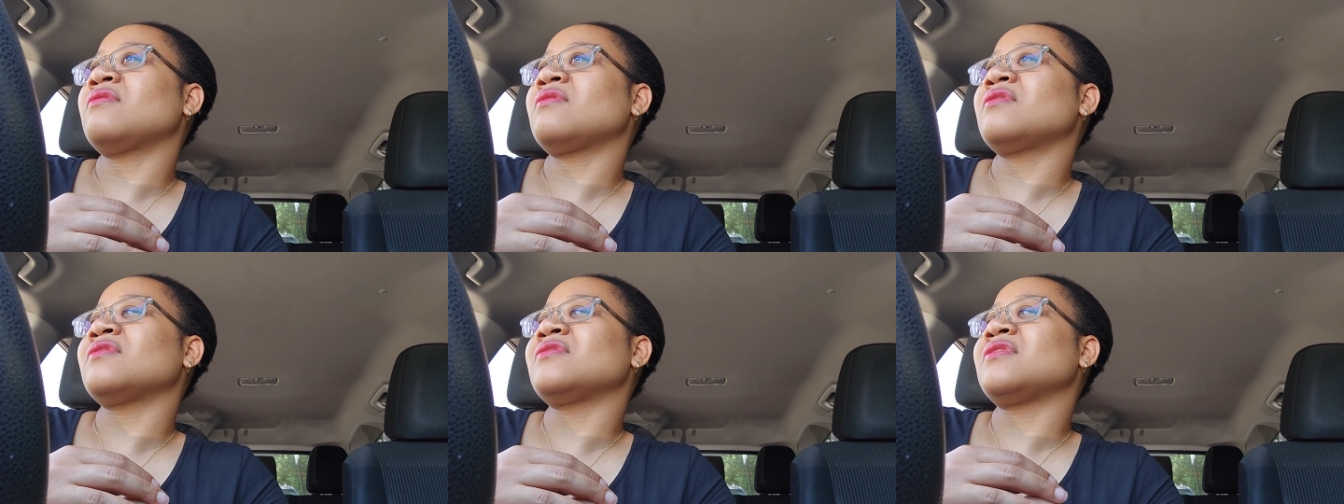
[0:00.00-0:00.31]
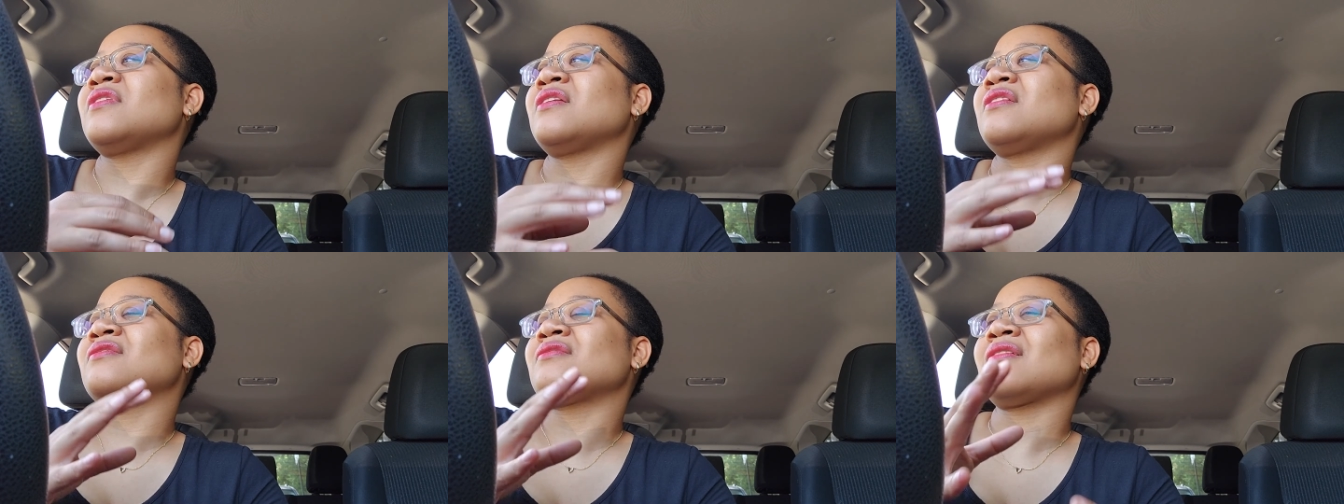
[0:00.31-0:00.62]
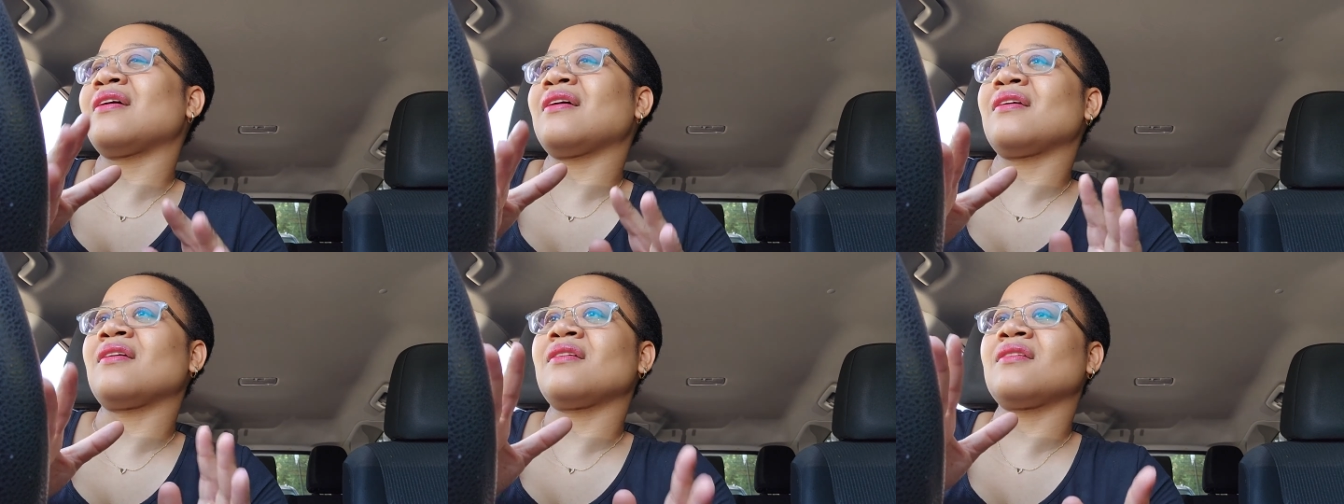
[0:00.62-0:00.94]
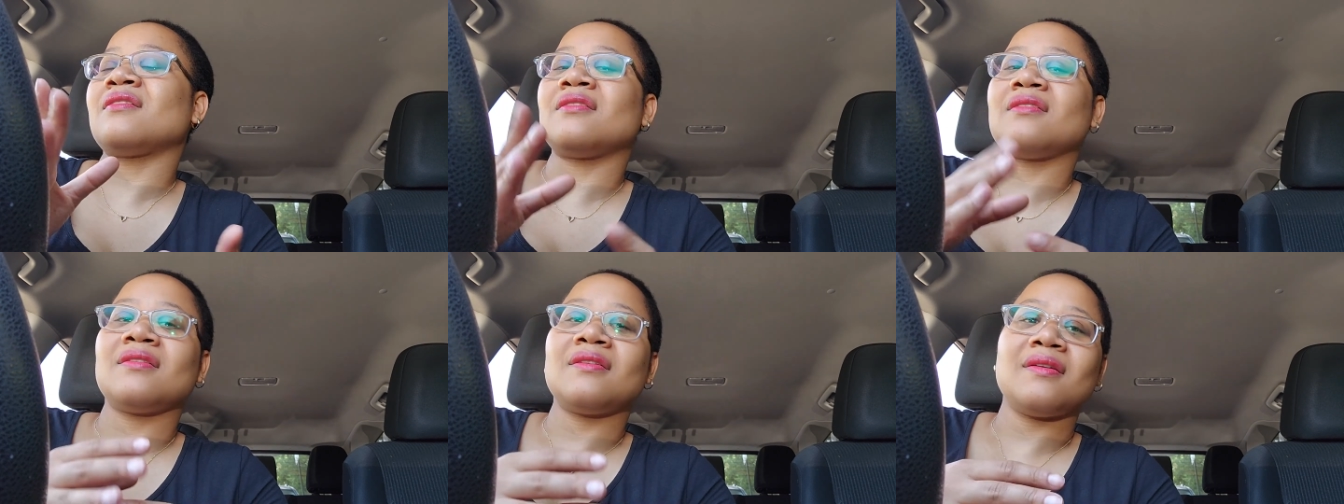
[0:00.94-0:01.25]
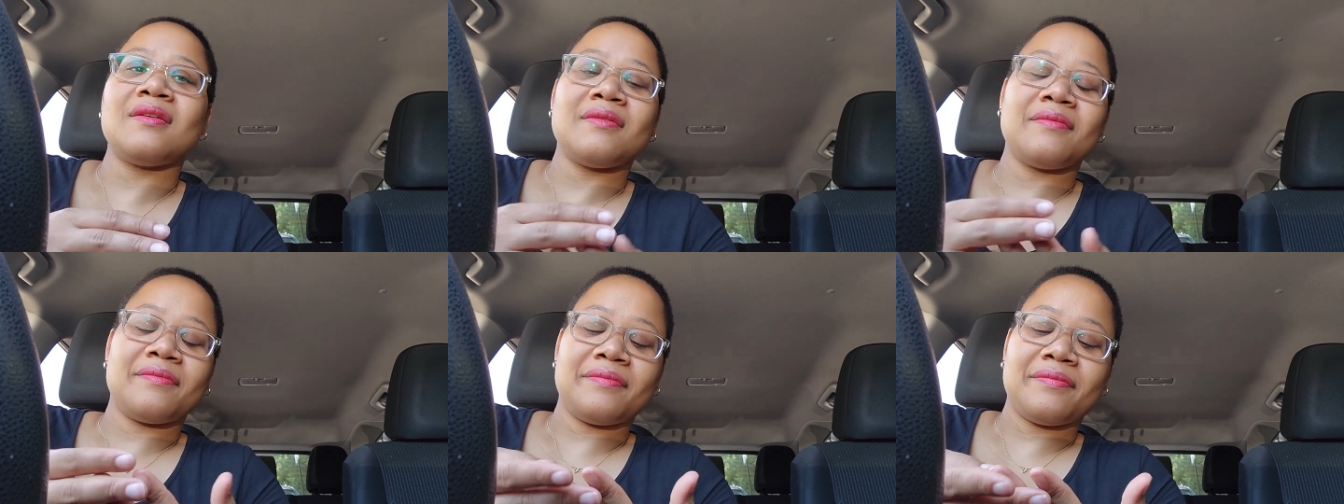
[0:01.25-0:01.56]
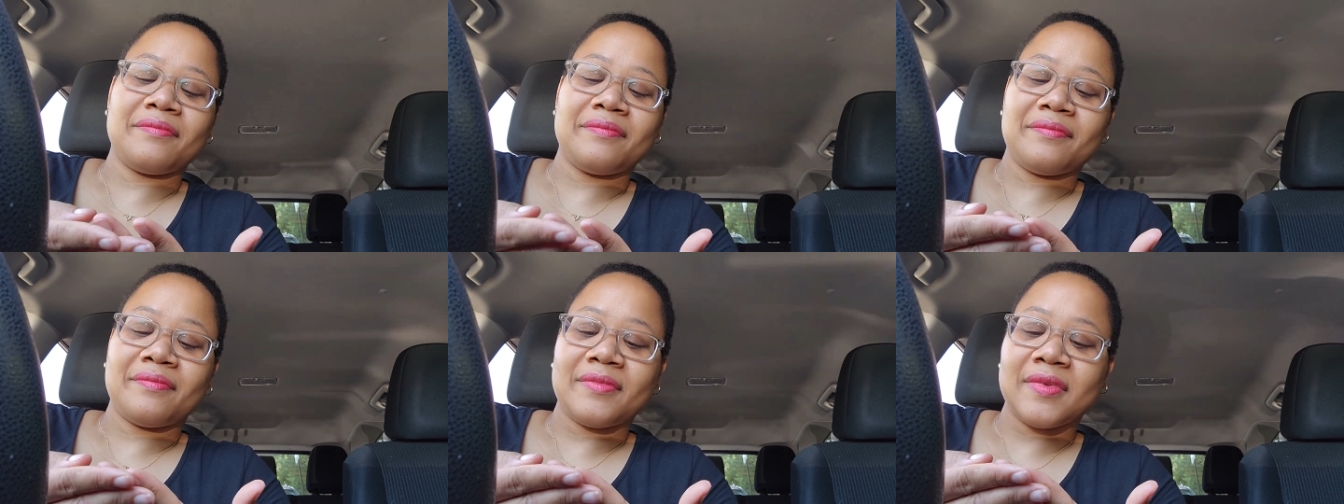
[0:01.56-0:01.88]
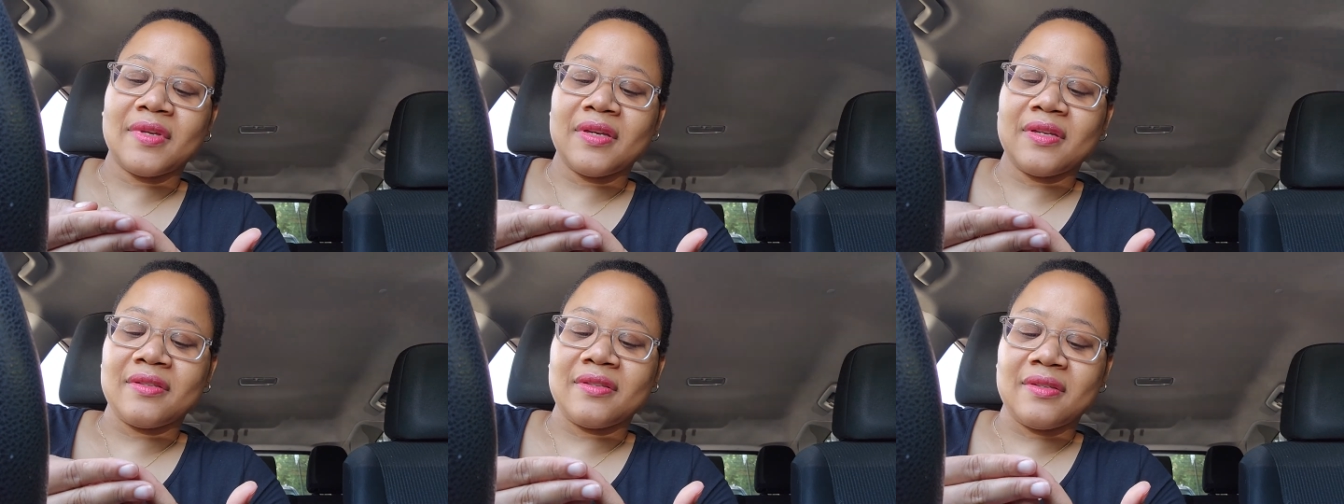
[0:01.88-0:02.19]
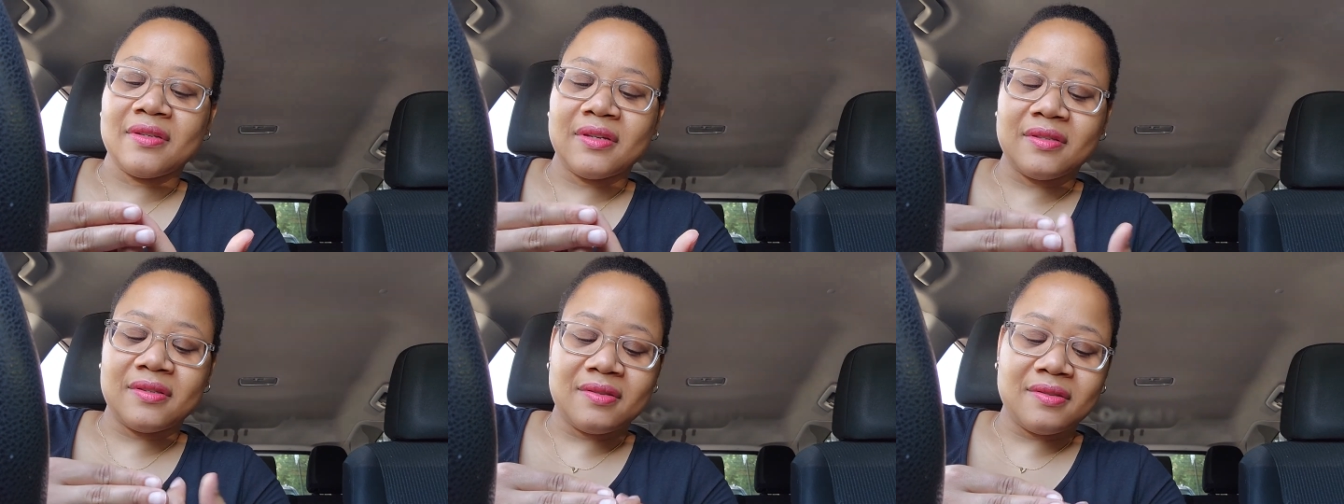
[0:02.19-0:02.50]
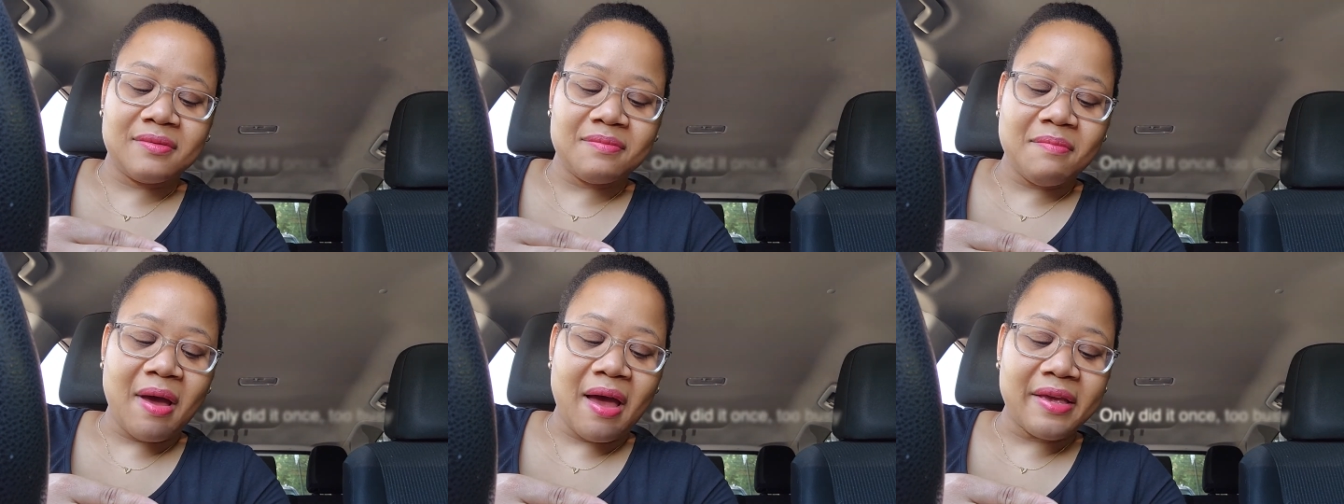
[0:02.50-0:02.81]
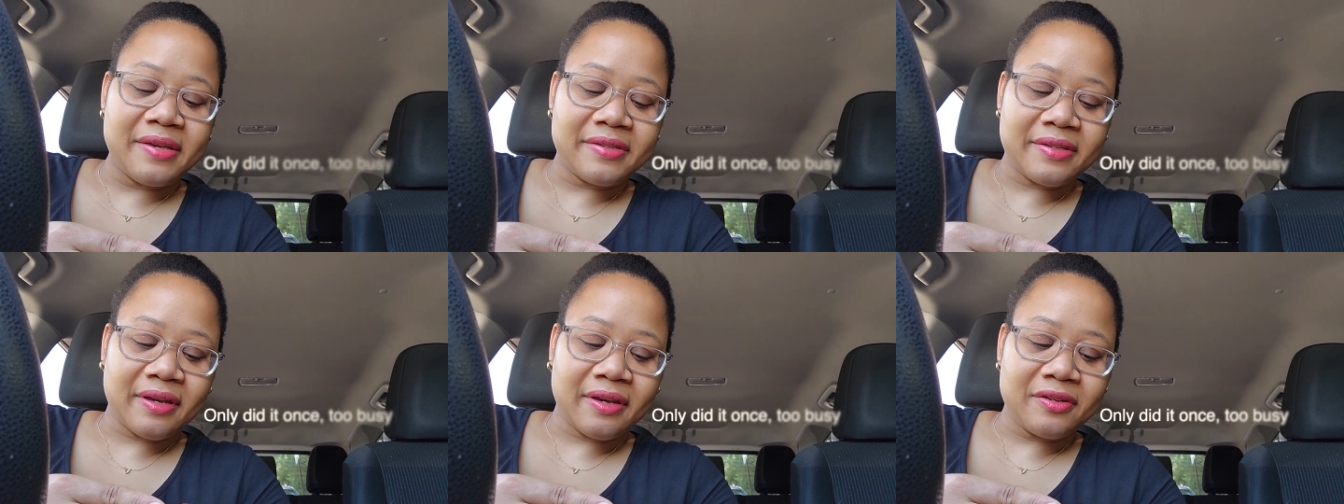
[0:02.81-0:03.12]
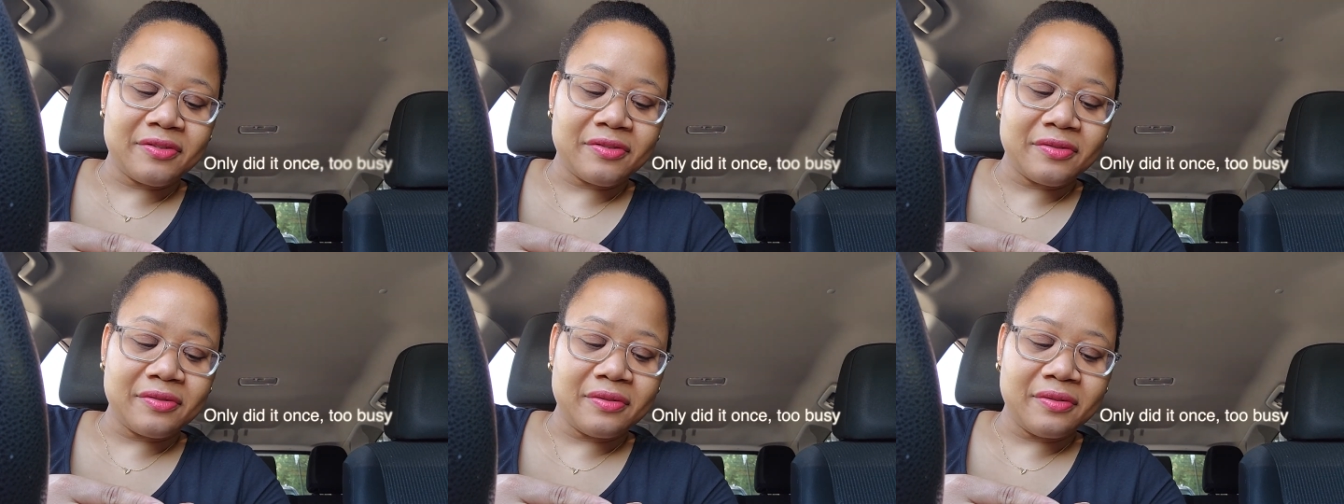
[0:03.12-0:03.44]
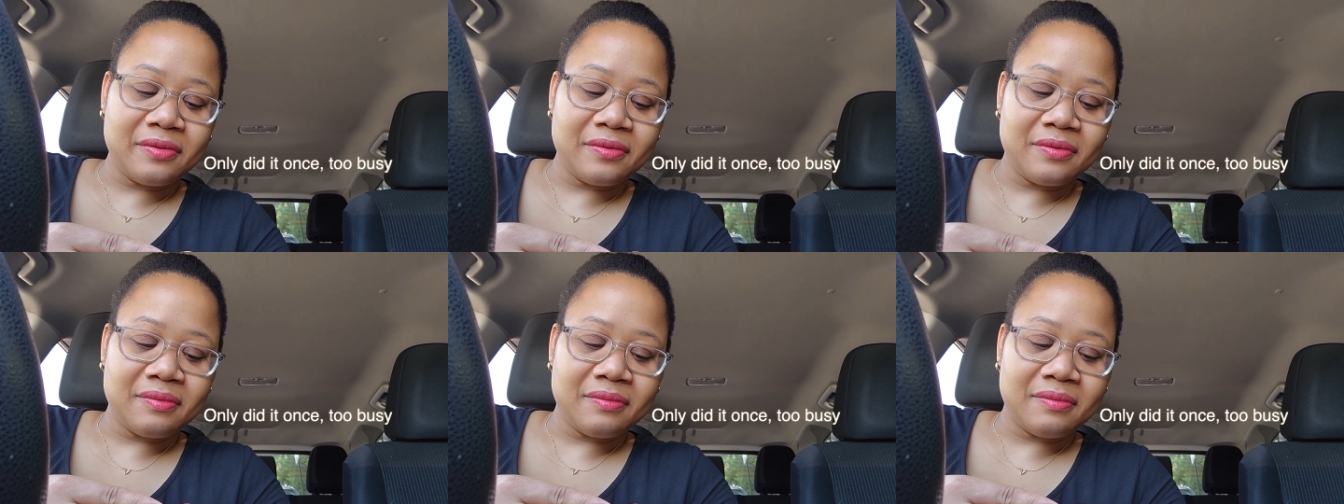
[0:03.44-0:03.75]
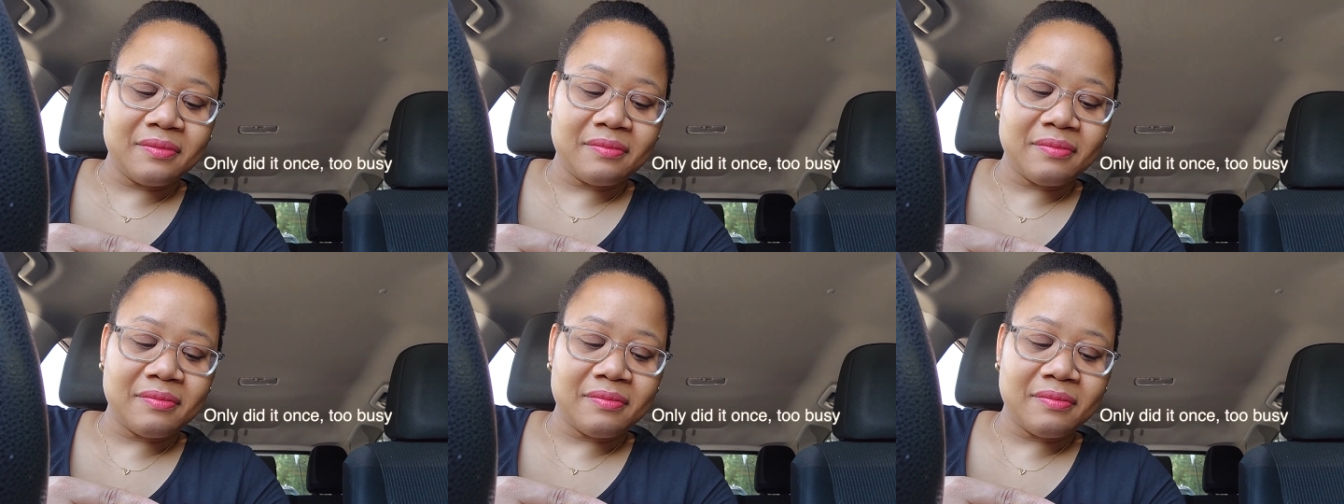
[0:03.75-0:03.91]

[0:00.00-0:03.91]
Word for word: Cause then it's like it's it's my schedule,